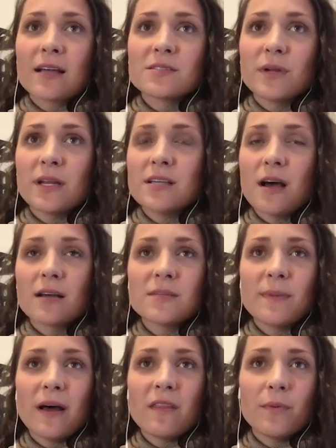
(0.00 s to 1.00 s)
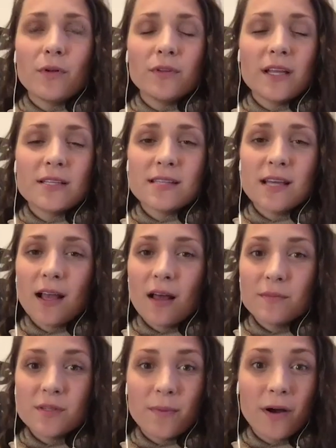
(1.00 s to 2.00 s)
when it talks about the boldness that comes
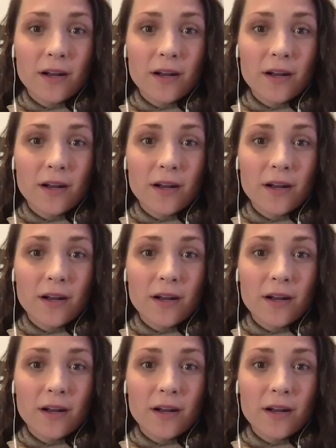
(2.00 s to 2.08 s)
upon